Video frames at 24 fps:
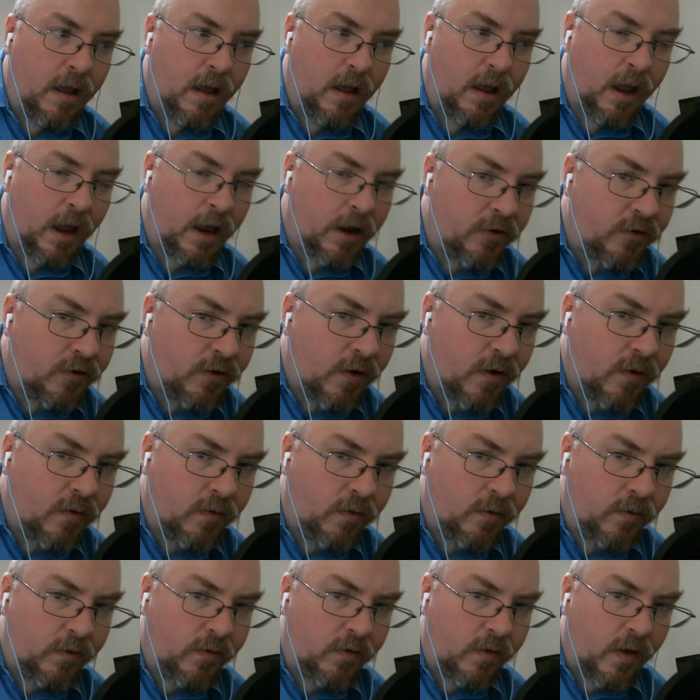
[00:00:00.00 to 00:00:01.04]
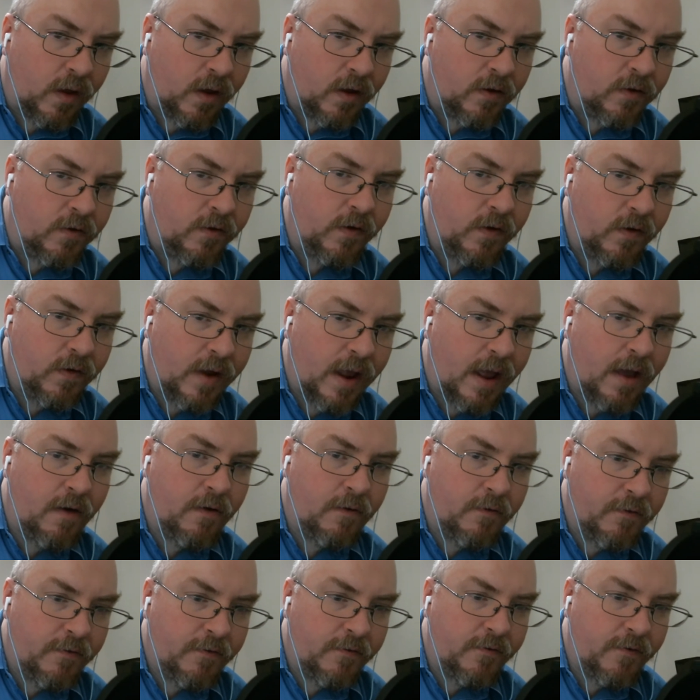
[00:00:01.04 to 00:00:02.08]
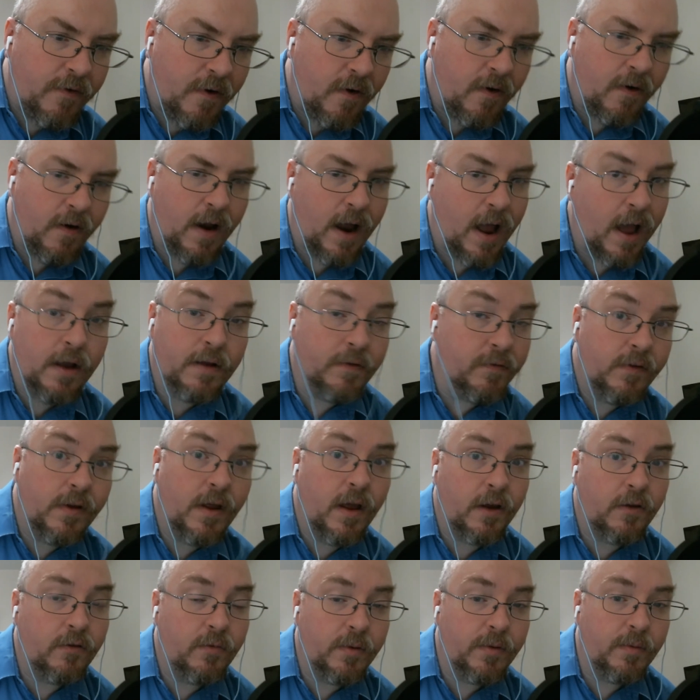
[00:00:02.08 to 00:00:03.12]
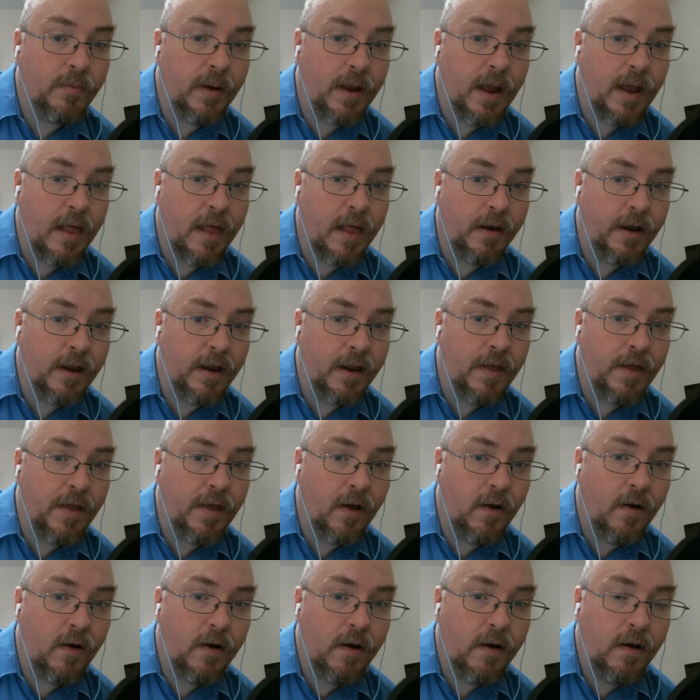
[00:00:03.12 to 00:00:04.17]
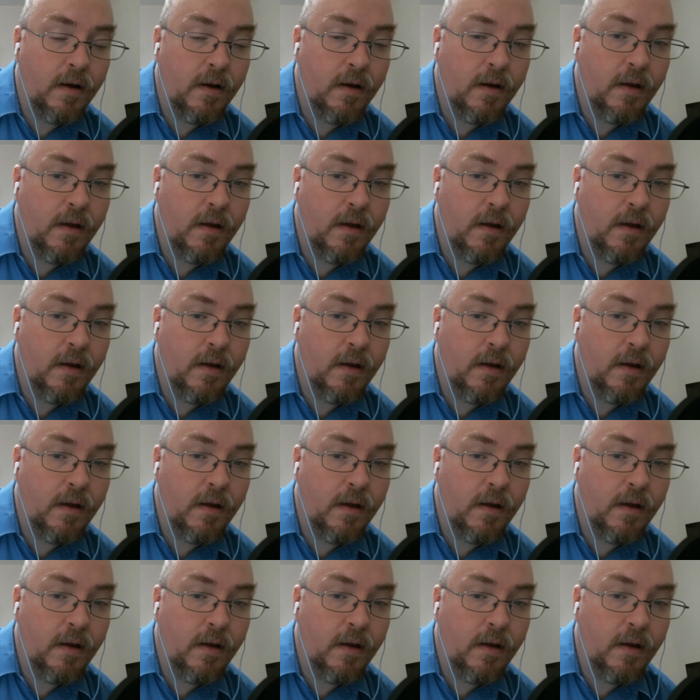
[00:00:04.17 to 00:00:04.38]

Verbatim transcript: it shows just how far out of touch with reality they are,